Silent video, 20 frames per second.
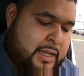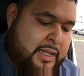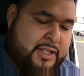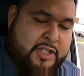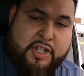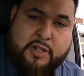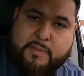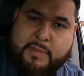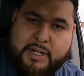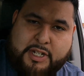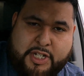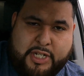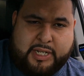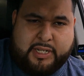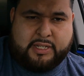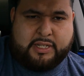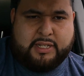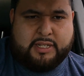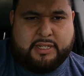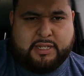I took my
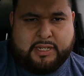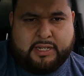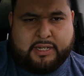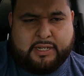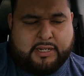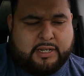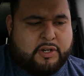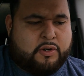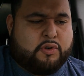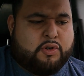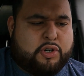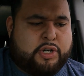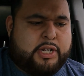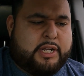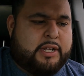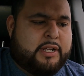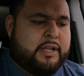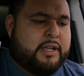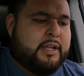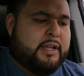chances and I
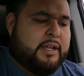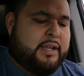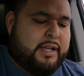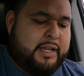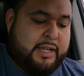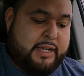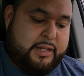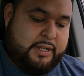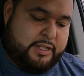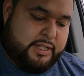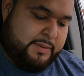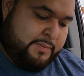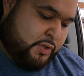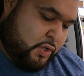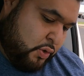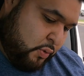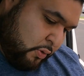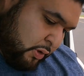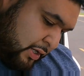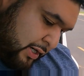ordered it, and it
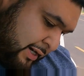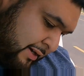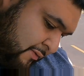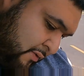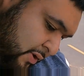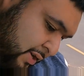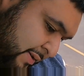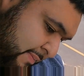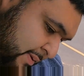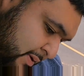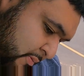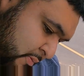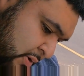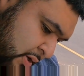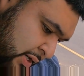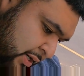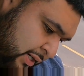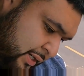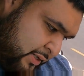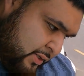seems to work. I've already been
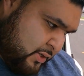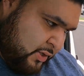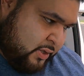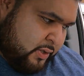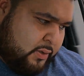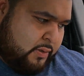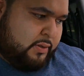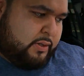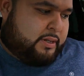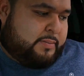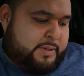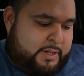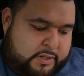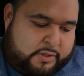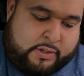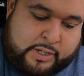running it. So let me